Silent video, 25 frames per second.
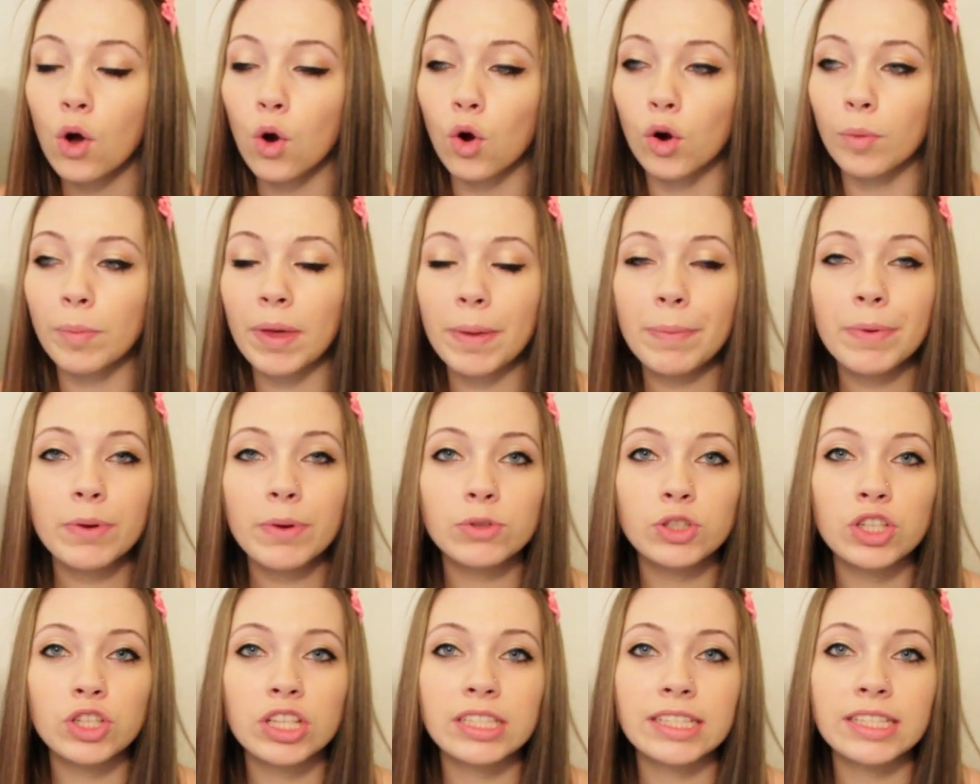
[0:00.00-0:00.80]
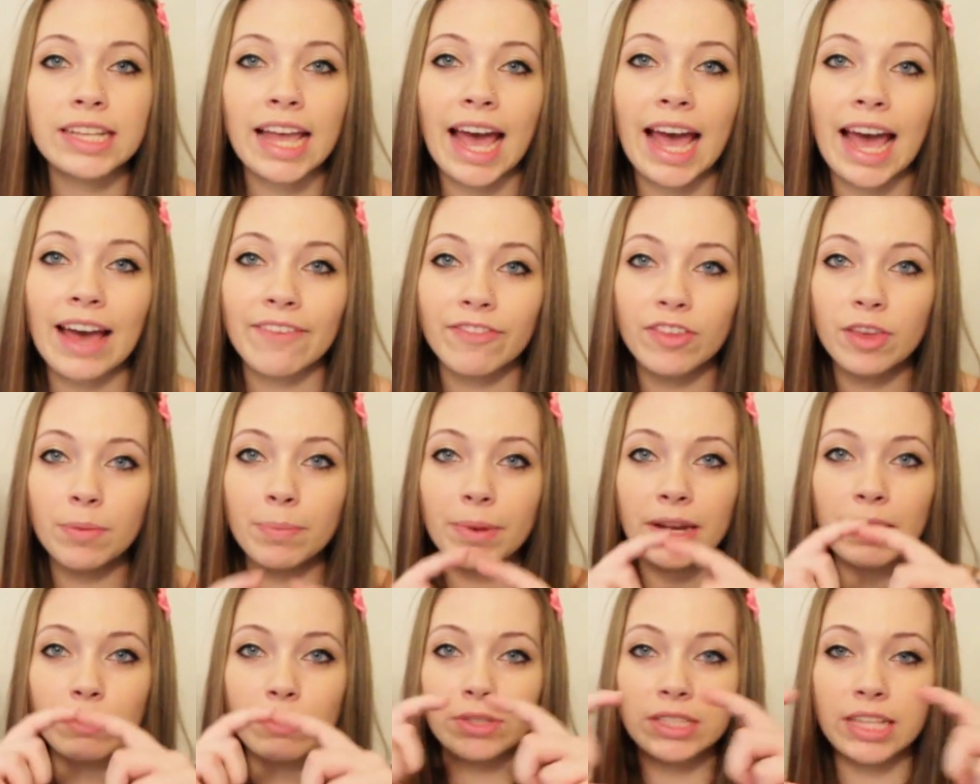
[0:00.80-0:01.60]
or maybe it was just Taffy,
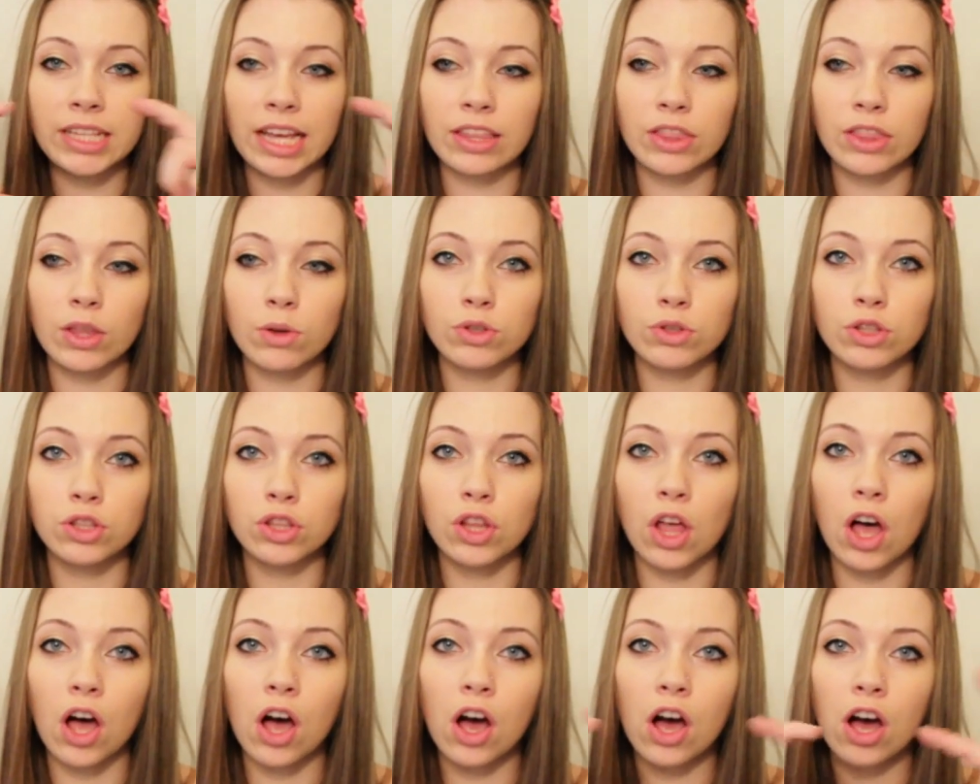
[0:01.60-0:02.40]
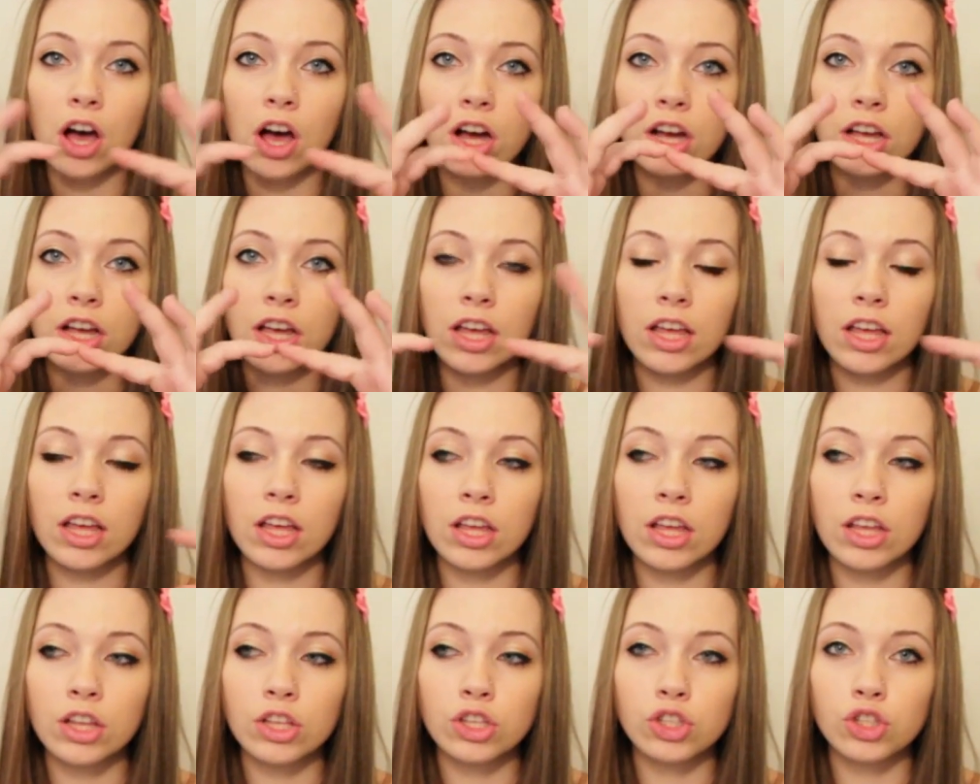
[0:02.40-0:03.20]
but it was like those long
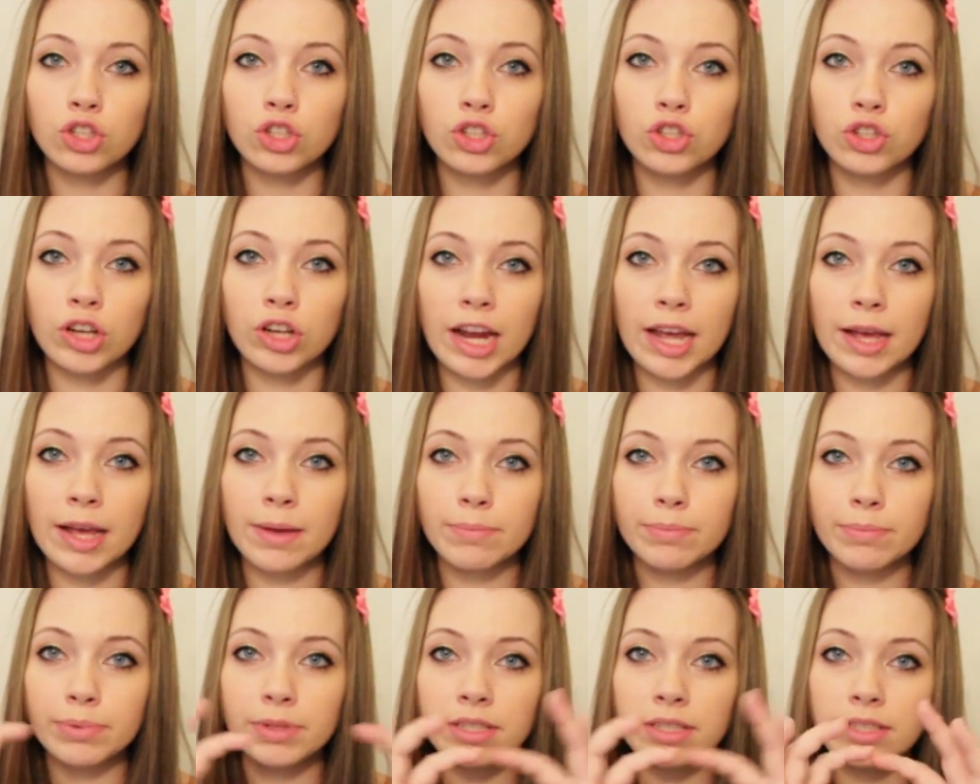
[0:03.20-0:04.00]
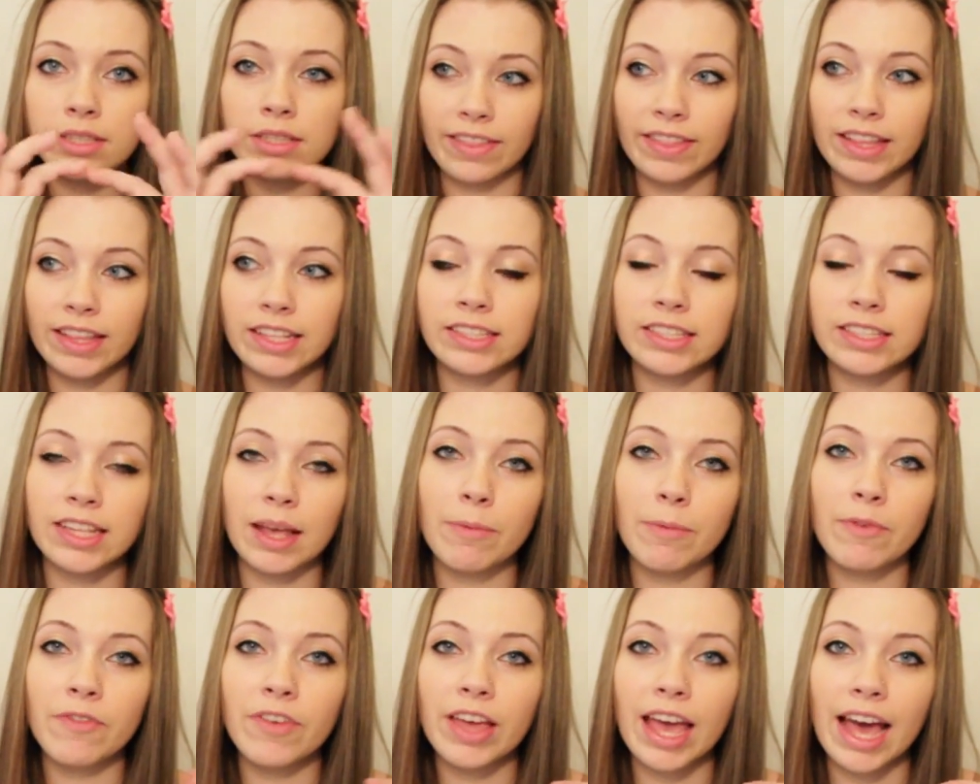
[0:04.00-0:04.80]
strips, and then
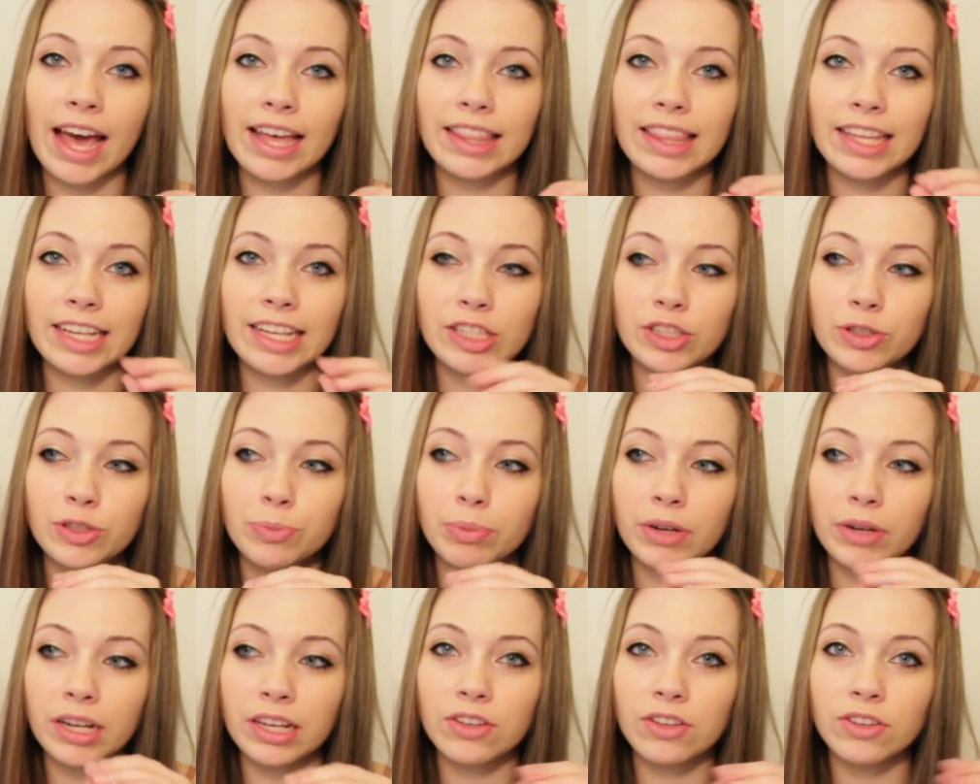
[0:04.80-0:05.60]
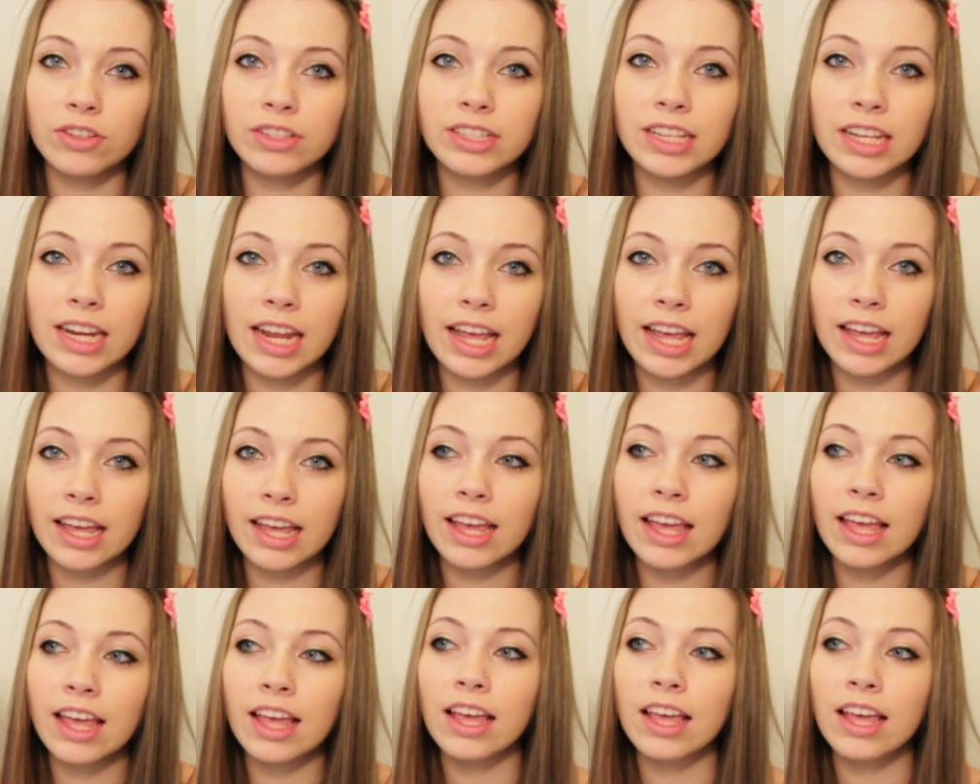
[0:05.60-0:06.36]
some of it had like sprinkles in it,